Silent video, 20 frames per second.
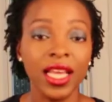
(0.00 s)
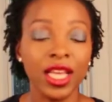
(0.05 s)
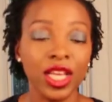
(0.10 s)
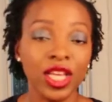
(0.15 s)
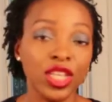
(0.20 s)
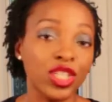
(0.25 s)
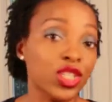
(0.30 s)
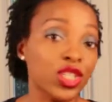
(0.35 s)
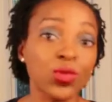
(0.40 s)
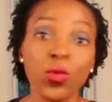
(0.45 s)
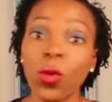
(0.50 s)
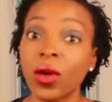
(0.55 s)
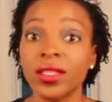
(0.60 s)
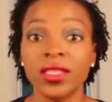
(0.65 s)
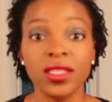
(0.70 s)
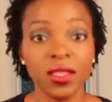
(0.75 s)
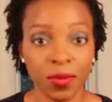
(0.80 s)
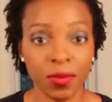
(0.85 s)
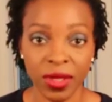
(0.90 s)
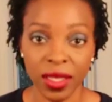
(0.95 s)
he just
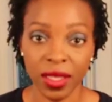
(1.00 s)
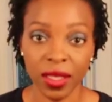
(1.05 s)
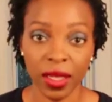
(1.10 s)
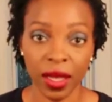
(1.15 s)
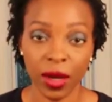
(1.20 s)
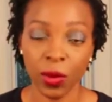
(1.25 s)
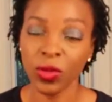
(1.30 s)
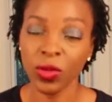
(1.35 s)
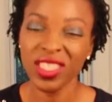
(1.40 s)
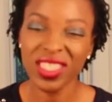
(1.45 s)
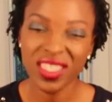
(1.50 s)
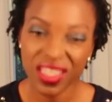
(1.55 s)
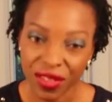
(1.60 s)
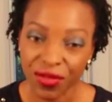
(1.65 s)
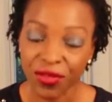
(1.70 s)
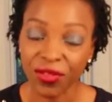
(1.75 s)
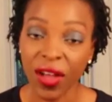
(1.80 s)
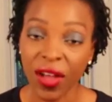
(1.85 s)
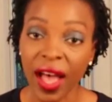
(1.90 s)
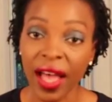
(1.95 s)
wants to be there, which is
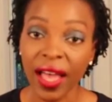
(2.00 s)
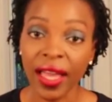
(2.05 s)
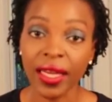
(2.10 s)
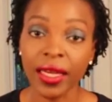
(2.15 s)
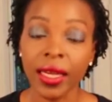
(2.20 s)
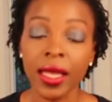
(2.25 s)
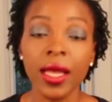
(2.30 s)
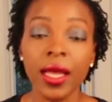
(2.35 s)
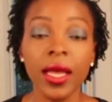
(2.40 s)
fine.